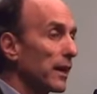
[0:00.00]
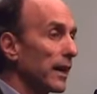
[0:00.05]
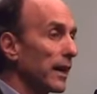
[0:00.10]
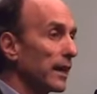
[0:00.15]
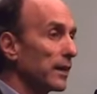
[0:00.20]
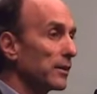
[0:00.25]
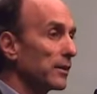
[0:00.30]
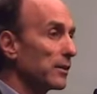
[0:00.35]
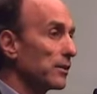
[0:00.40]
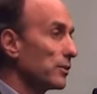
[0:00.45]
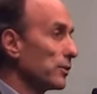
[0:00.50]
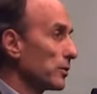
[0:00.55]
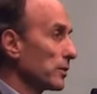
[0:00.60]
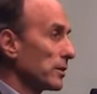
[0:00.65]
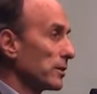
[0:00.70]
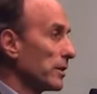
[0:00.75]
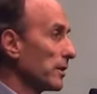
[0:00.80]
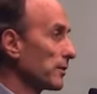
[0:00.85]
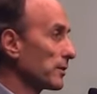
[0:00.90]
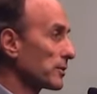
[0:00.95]
And you
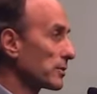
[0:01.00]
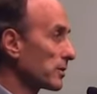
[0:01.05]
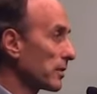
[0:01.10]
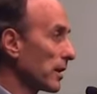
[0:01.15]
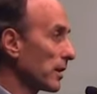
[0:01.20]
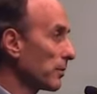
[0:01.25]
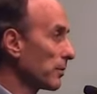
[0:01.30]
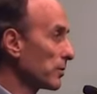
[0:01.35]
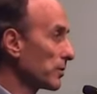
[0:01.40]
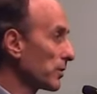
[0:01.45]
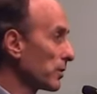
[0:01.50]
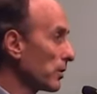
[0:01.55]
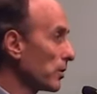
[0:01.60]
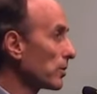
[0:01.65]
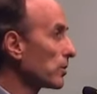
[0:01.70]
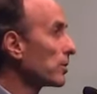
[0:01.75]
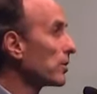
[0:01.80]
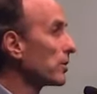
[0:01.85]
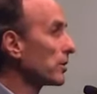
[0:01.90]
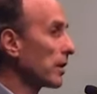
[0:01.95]
can even start with your
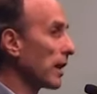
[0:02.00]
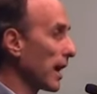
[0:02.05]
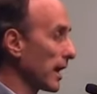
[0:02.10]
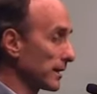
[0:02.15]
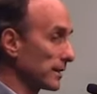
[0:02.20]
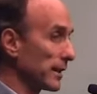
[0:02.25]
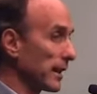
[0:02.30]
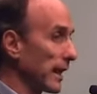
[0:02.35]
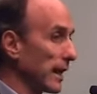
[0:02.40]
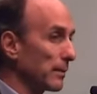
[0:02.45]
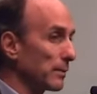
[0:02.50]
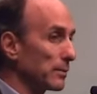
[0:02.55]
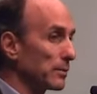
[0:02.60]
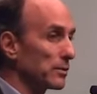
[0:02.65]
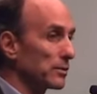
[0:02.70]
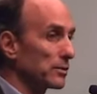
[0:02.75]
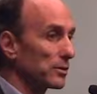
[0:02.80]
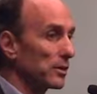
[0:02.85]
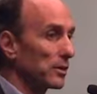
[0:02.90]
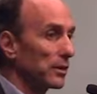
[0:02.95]
local
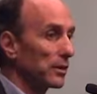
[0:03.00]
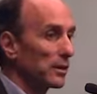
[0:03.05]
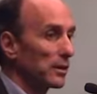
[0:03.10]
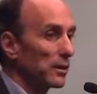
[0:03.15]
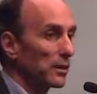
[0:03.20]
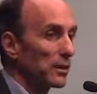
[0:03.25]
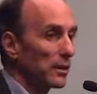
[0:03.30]
on-campus